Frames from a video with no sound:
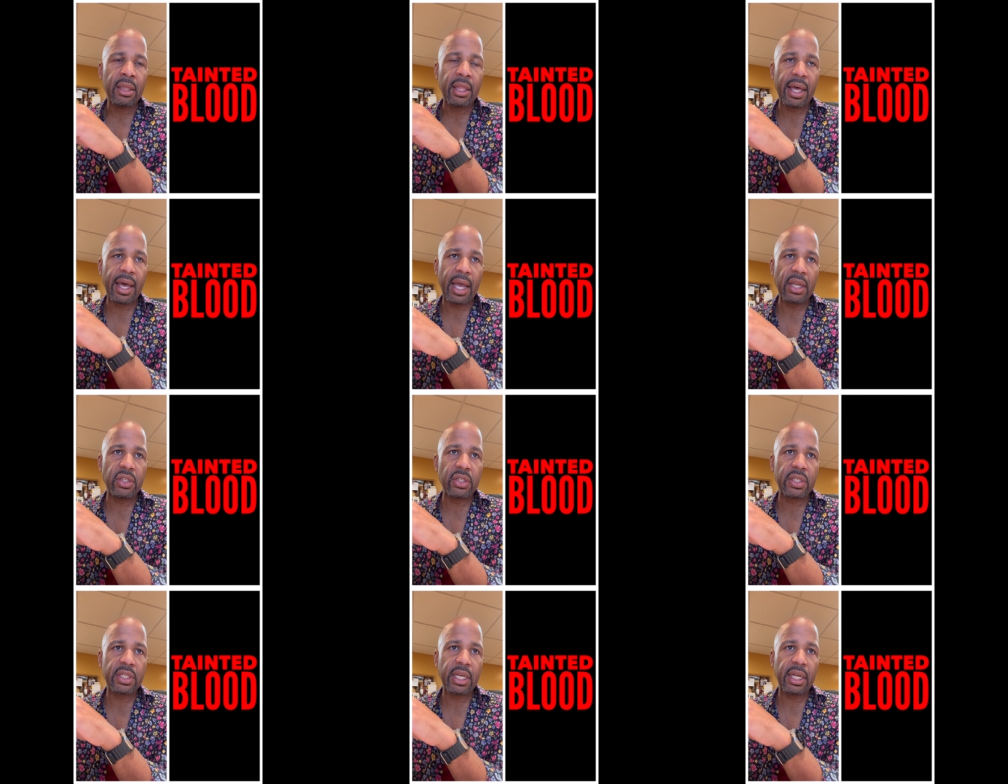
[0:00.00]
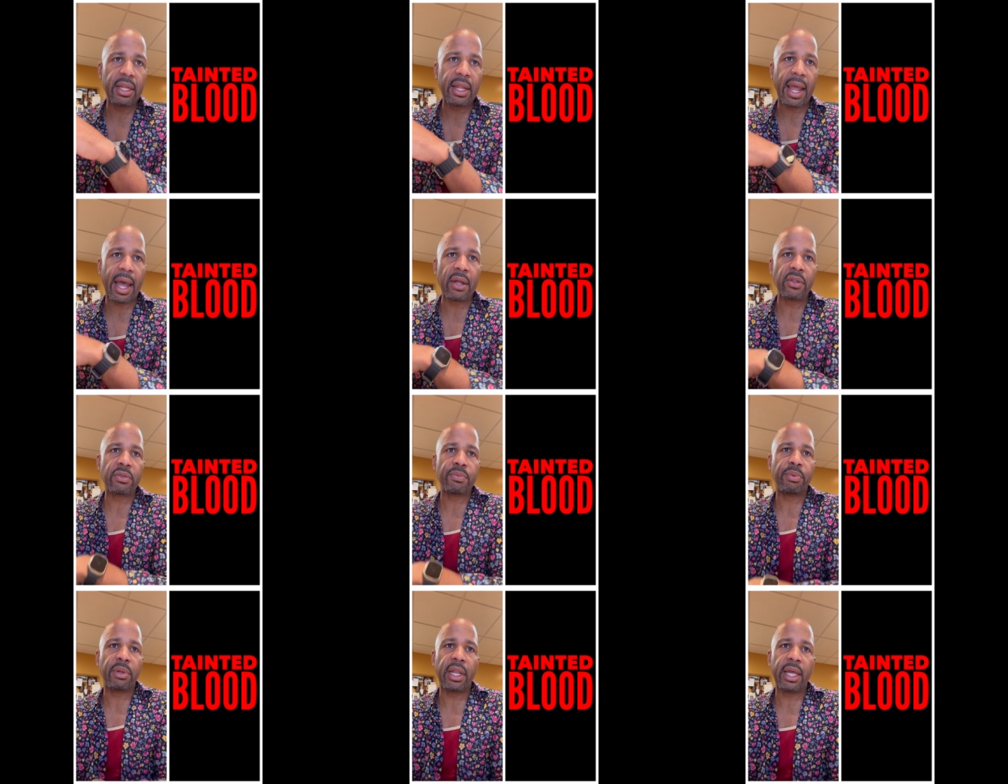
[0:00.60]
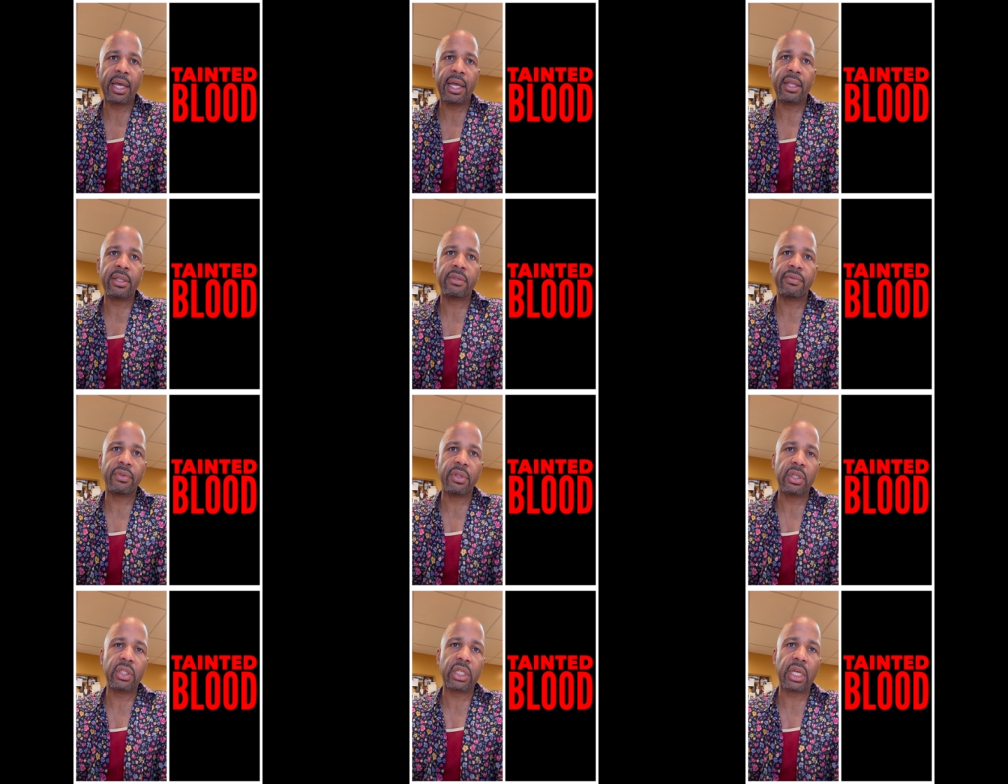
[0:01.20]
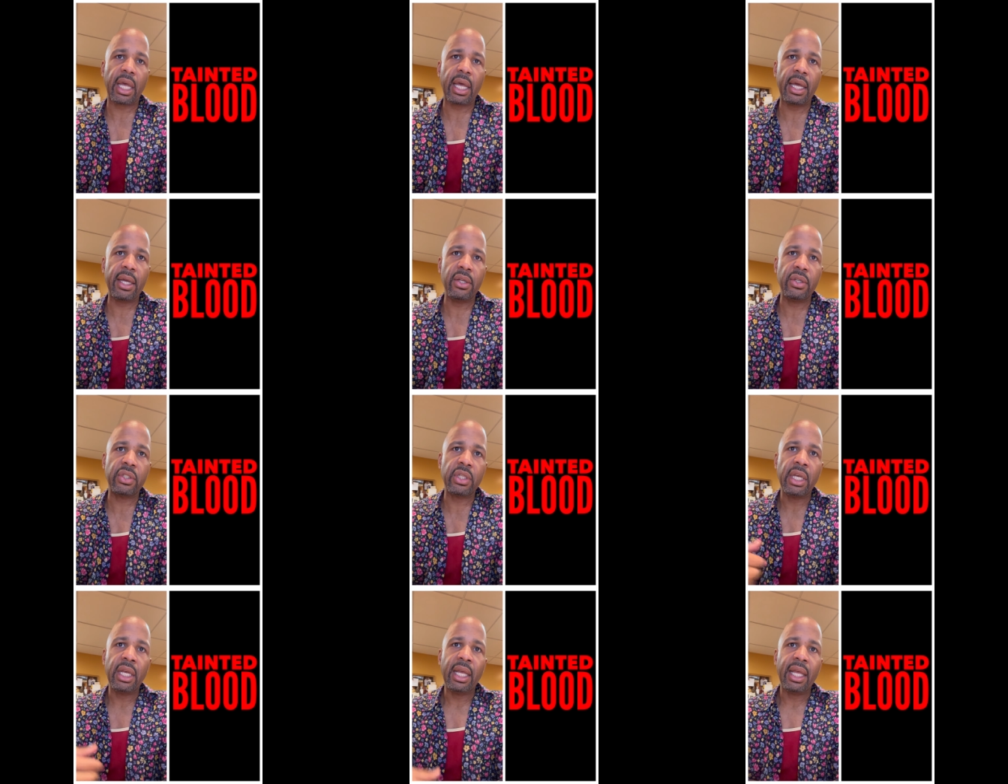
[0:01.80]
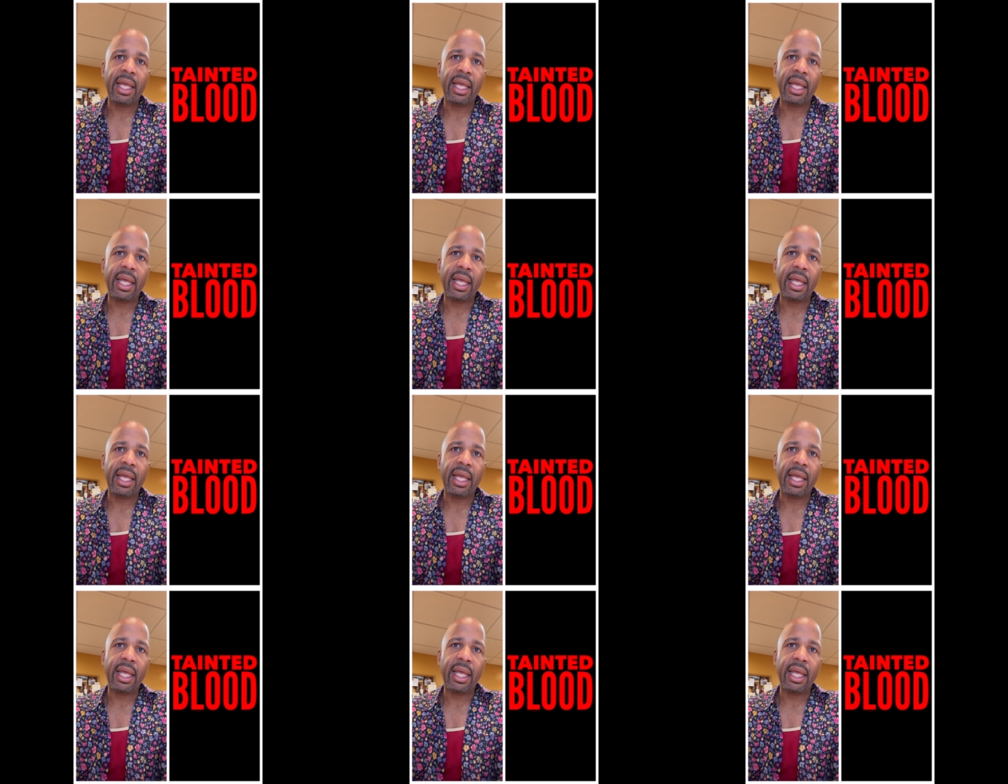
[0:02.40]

agency announced plans for the change